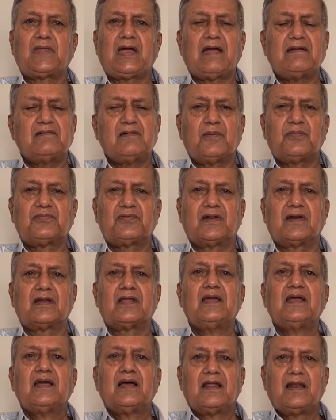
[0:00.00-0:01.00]
I have observed
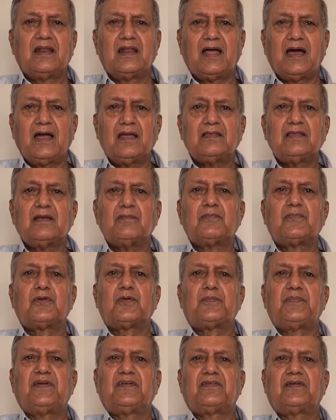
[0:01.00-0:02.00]
large number
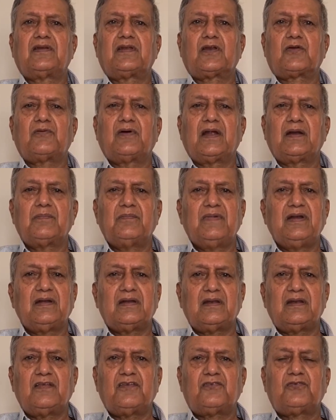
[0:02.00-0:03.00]
of patients require
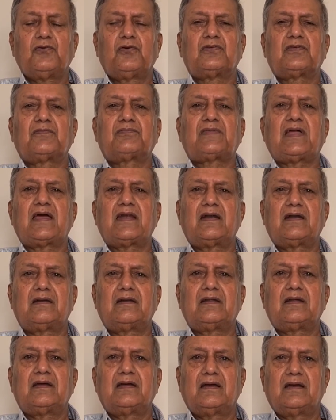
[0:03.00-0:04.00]
maintenance dose of thyroid
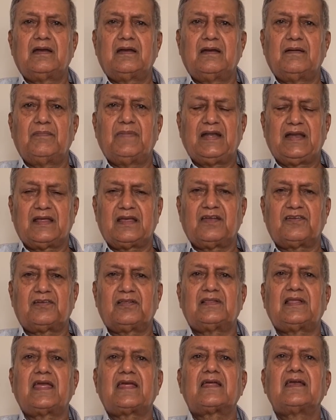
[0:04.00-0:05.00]

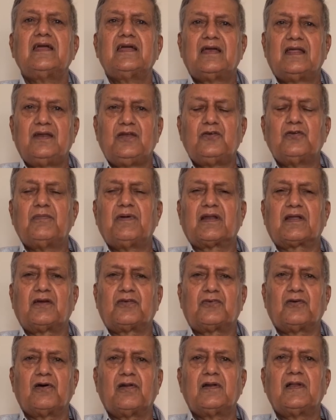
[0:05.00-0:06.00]
medication like
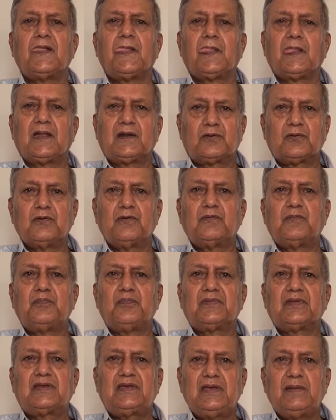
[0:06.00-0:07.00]
neomercazole to
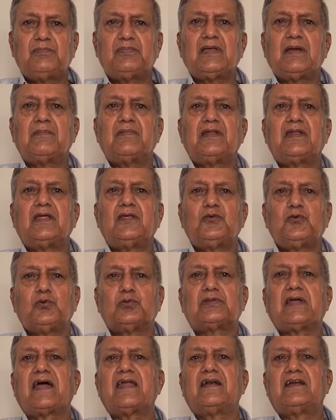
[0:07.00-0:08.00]
keep them in a
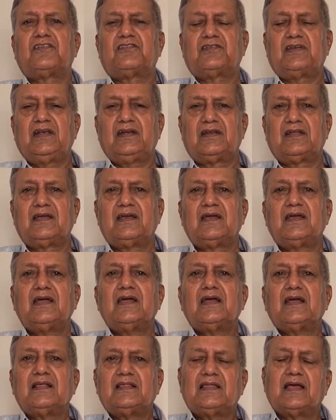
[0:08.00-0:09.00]
euthyroid state.
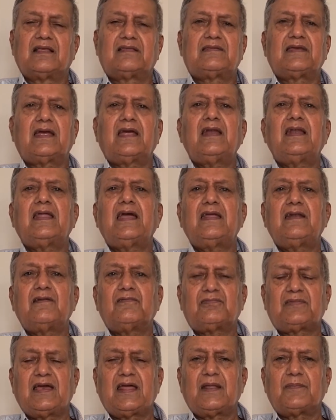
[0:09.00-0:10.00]
The second line
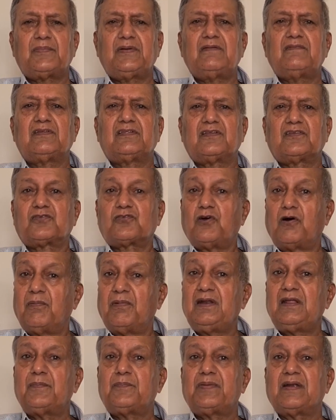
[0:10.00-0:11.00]
of therapy, which is
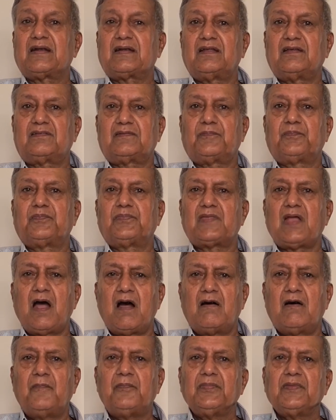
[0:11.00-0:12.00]
commonly practiced
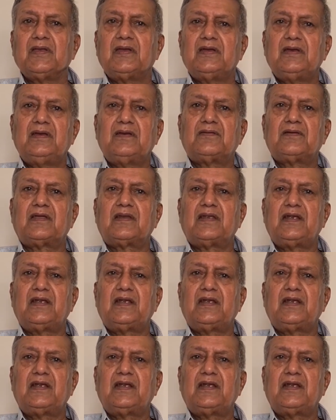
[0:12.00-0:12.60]
now, is a